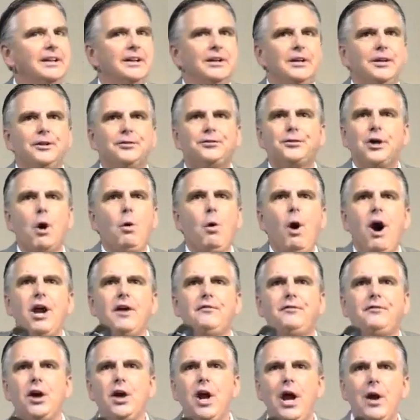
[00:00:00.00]
So what
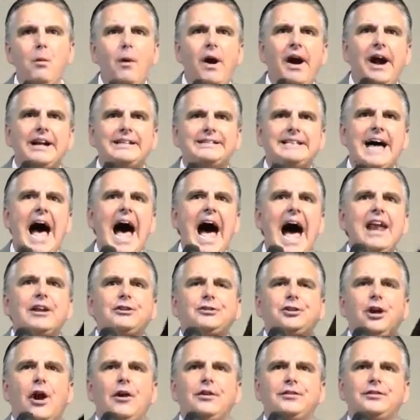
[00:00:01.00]
if you didn't wear a tie to
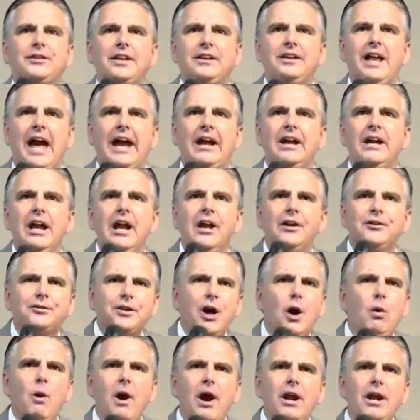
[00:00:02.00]
church today?
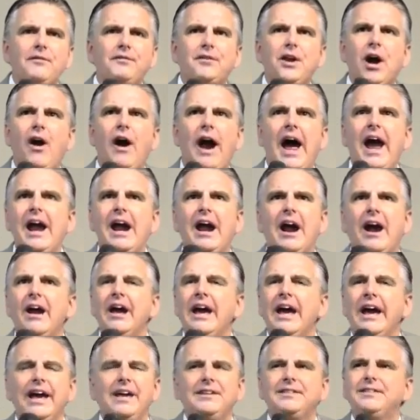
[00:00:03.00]
So what if your hair
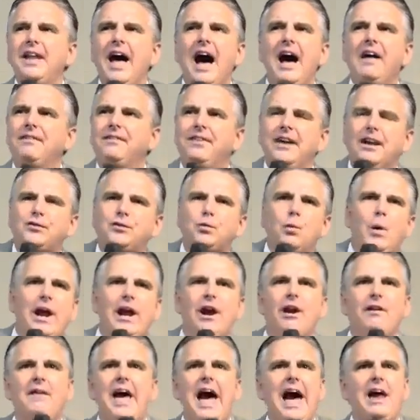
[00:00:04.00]
is not this way
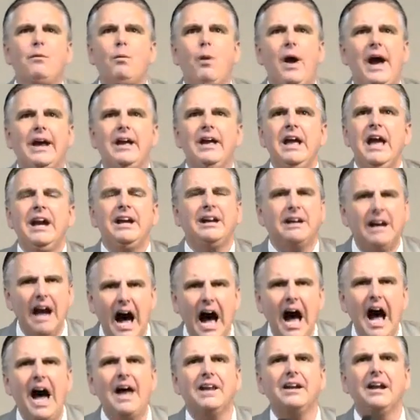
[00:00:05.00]
or that way?
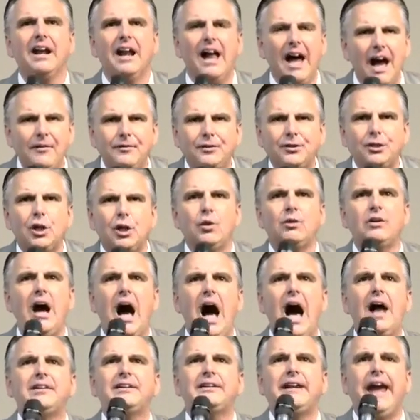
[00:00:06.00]
God loves you.
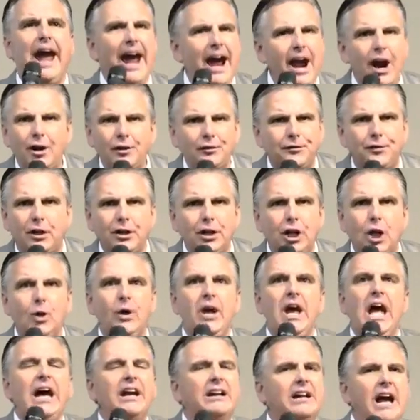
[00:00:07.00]
God cares for you.
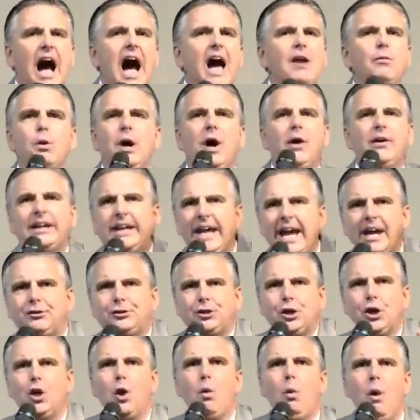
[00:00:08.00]
God will get
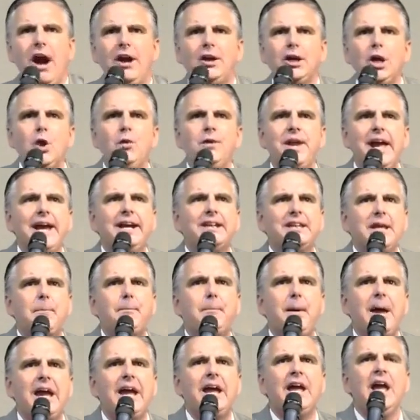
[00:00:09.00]
you to where you need to
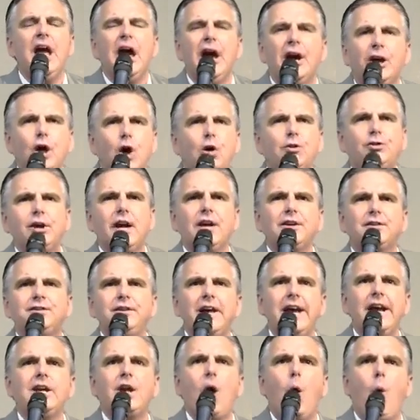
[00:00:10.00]
be. You just
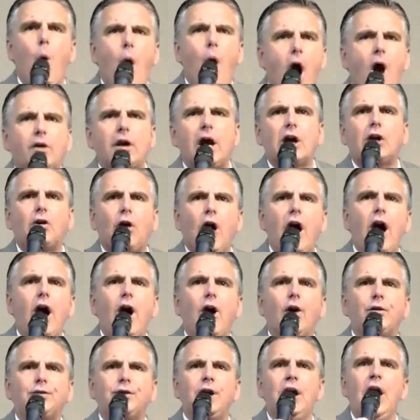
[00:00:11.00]
need to walk
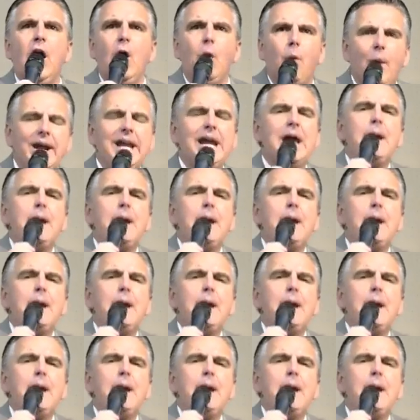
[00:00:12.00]
across when he